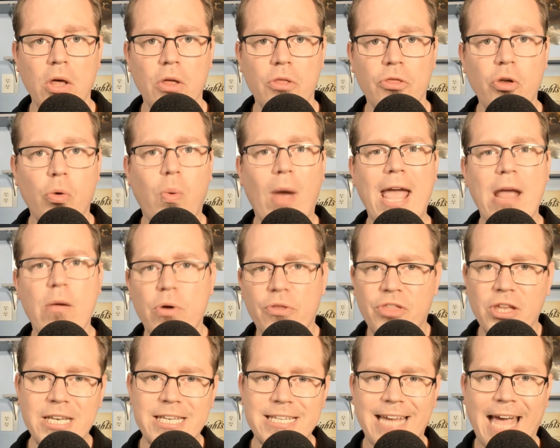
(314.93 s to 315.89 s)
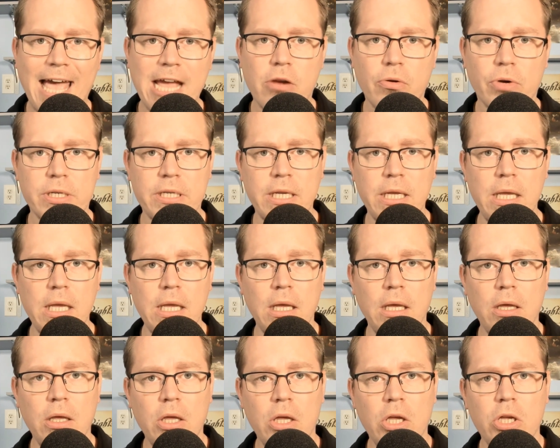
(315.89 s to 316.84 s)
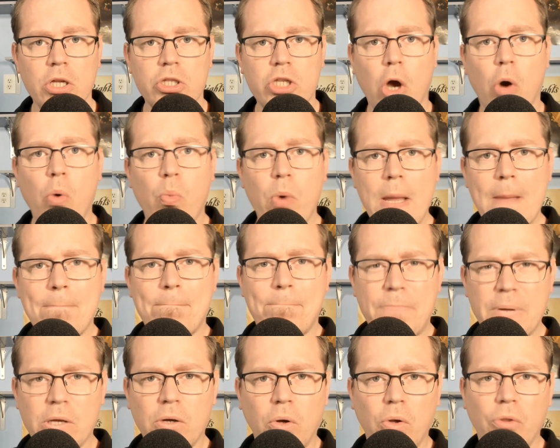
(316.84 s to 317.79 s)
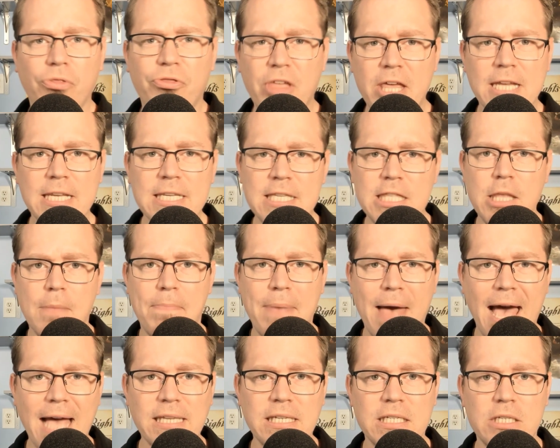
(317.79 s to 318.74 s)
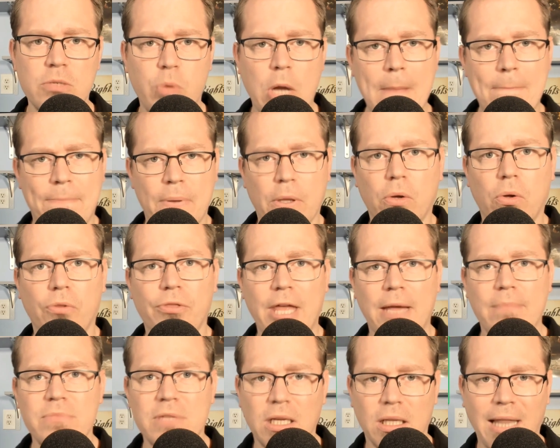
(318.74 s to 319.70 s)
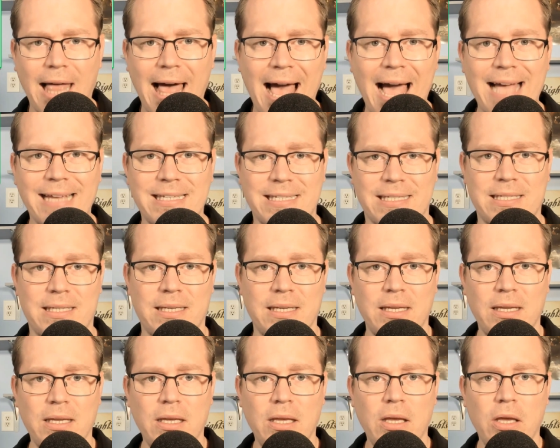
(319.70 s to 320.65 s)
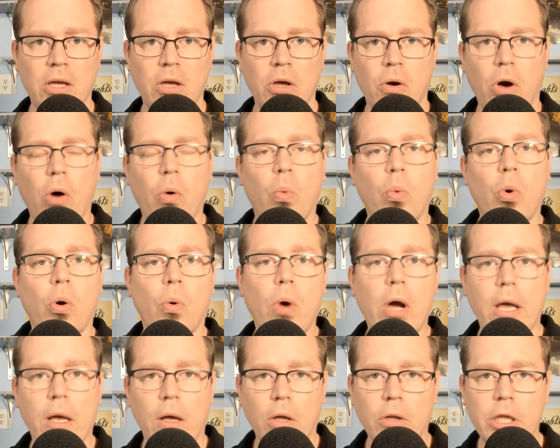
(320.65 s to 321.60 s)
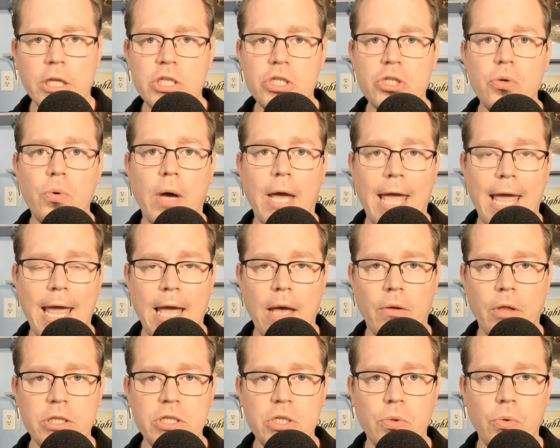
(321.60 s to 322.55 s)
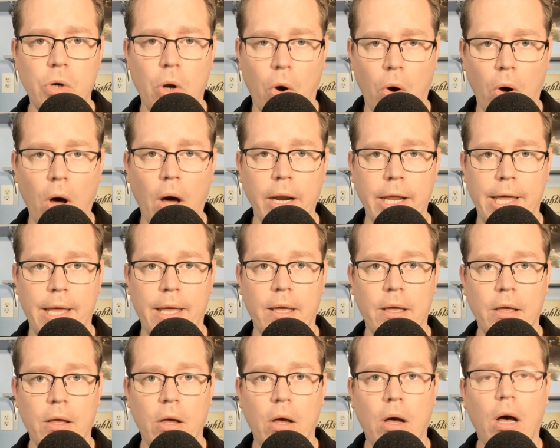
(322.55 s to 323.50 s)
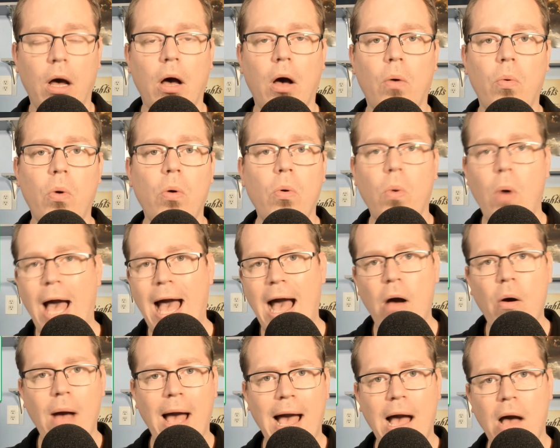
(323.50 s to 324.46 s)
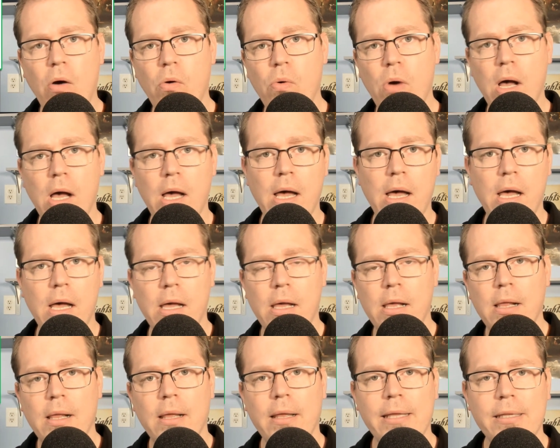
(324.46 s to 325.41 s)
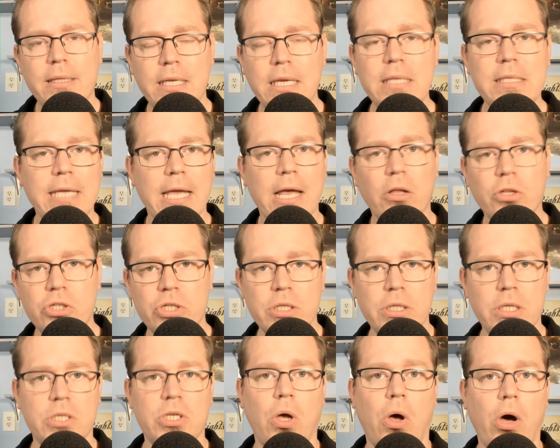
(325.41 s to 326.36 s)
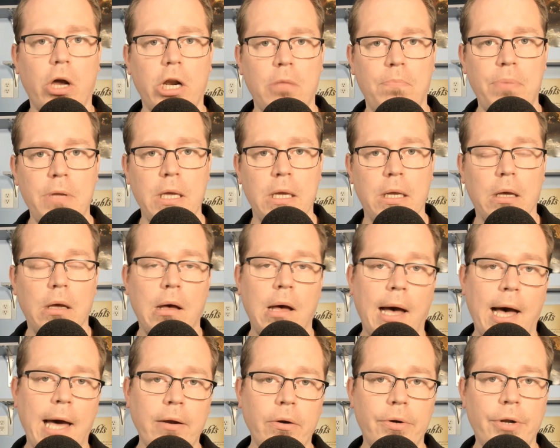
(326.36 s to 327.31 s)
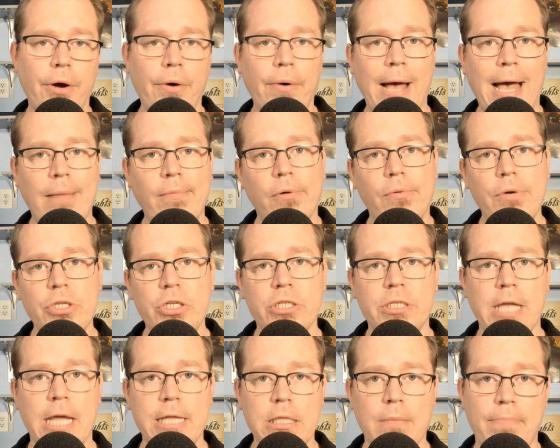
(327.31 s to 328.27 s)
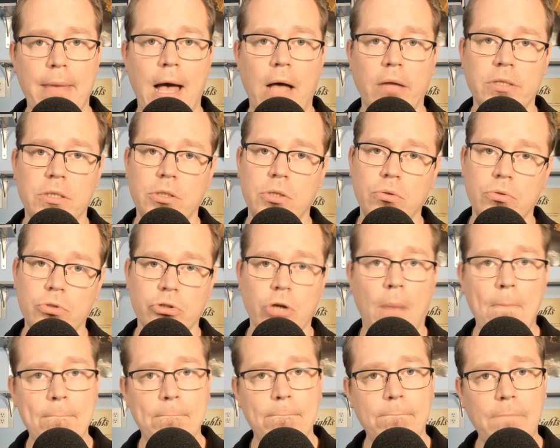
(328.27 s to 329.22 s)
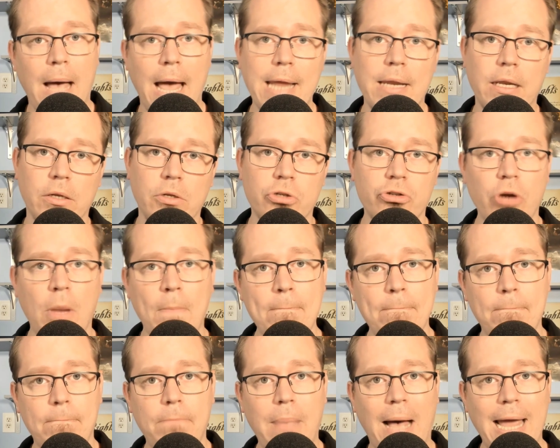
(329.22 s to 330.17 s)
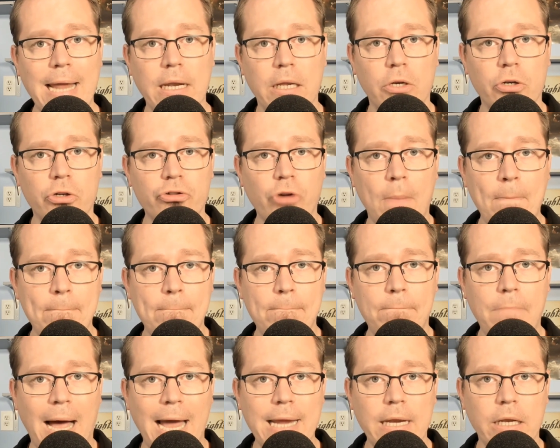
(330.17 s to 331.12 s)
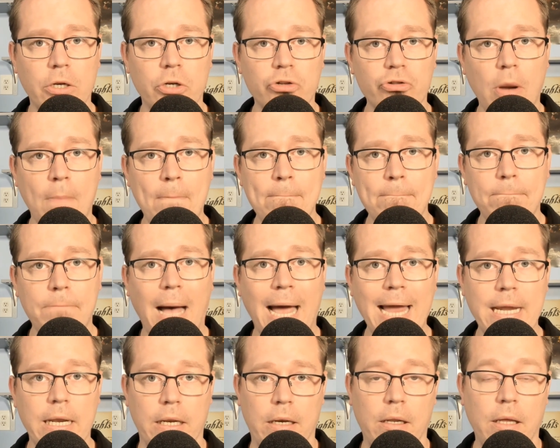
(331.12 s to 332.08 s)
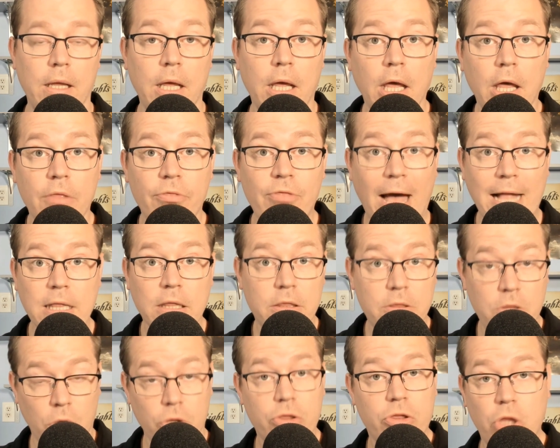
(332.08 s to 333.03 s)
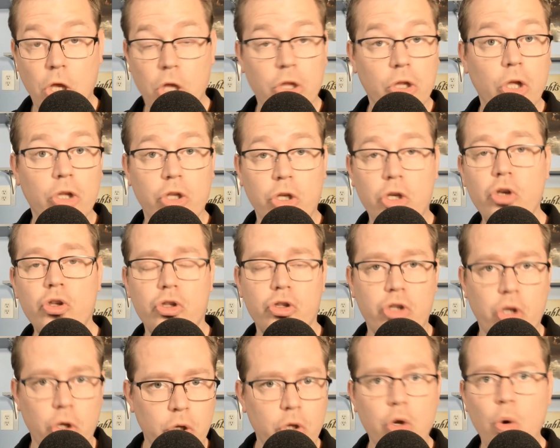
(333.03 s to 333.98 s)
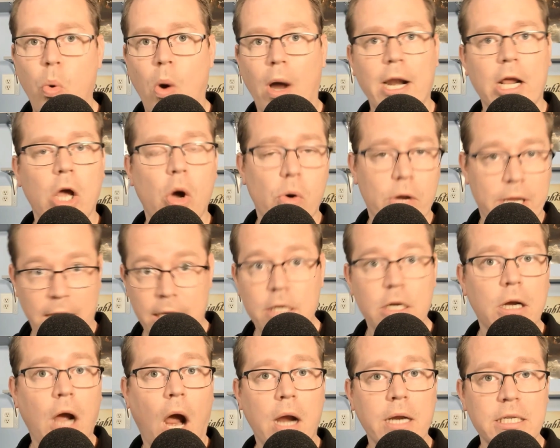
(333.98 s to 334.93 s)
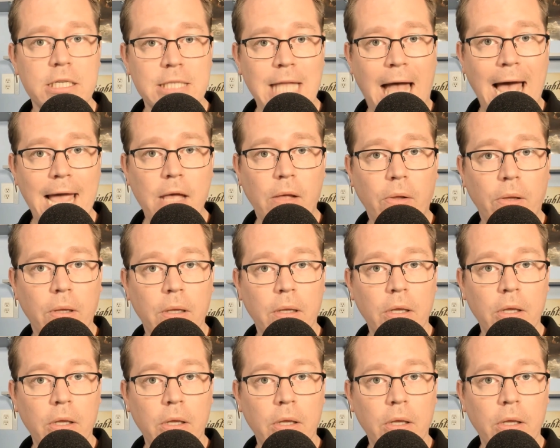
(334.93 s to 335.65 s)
The way with integrity? Don't we build things the best? We build them to last. Oh, wait. Oh, let's do an audit. Well, how detailed should this audit be? I don't know. How about we just take the ballots and do Trump, Biden, Trump, Biden, Trump, Biden, Trump, Biden. That you want to go kindergarten style?